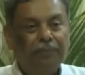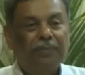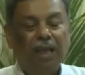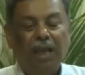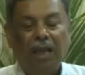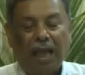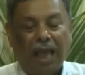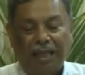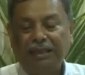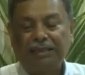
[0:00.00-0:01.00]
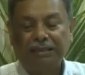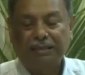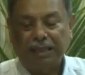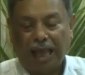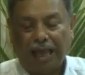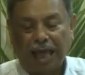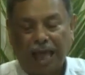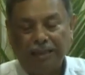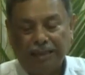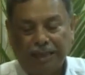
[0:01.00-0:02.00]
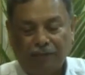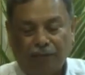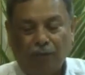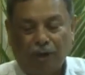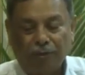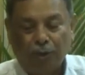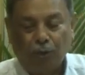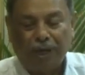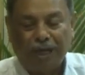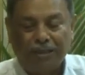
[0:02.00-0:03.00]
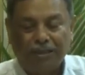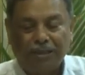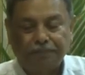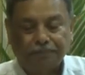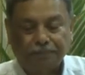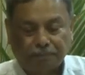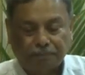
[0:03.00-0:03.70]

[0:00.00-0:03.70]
okay? And this is, and, and therefore what we do is,